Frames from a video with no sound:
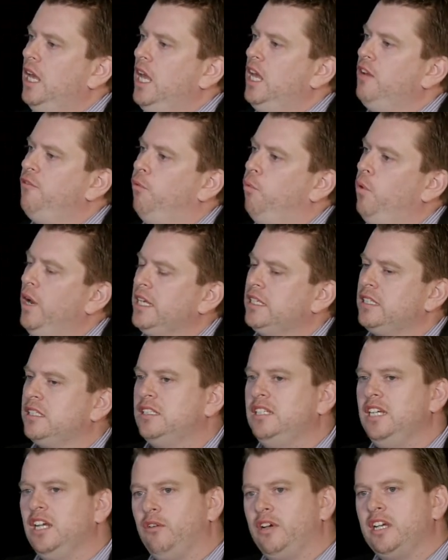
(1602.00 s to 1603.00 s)
If we're
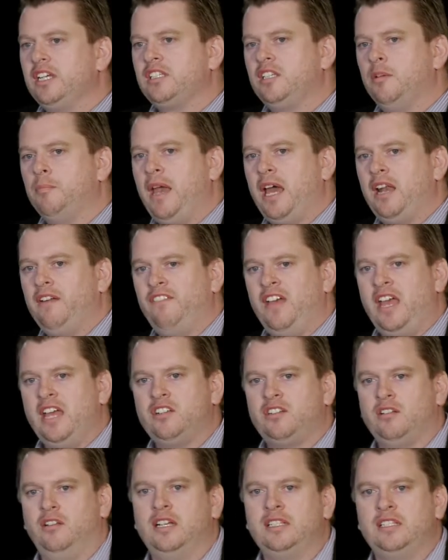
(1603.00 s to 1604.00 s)
serious about
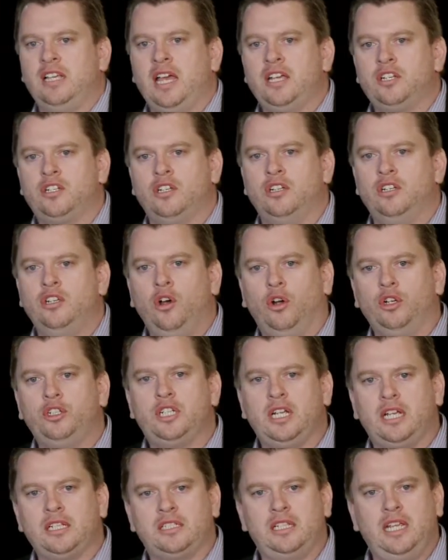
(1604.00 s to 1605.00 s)
evangelization, not
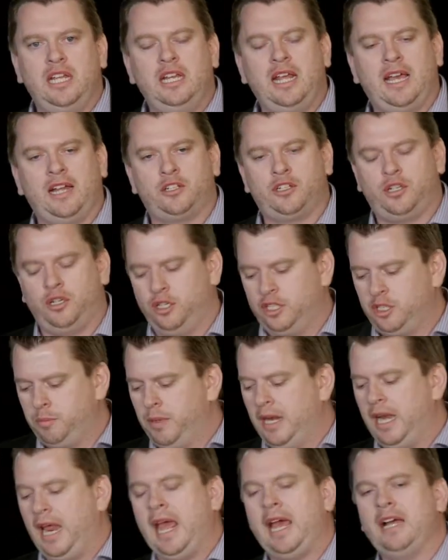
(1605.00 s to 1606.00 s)
just in our church,
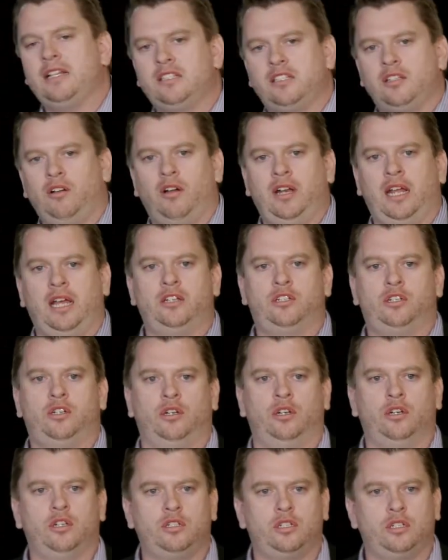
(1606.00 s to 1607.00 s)
but outside our
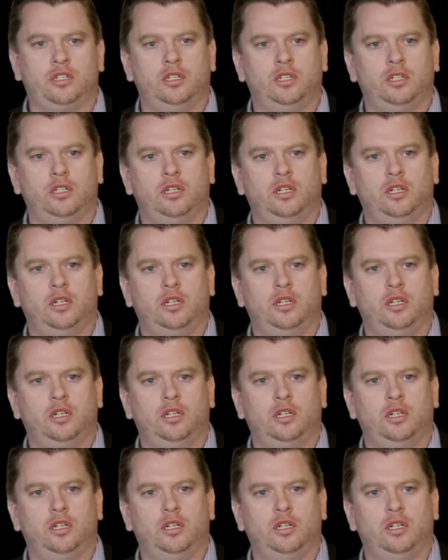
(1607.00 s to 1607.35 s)
church,